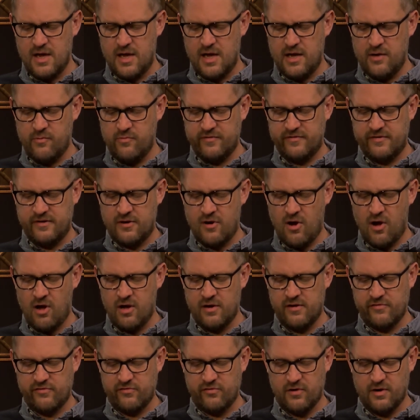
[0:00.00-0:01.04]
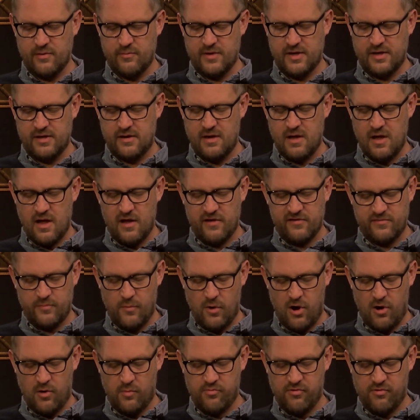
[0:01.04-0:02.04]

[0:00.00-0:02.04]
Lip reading: It was an odd assortment: a small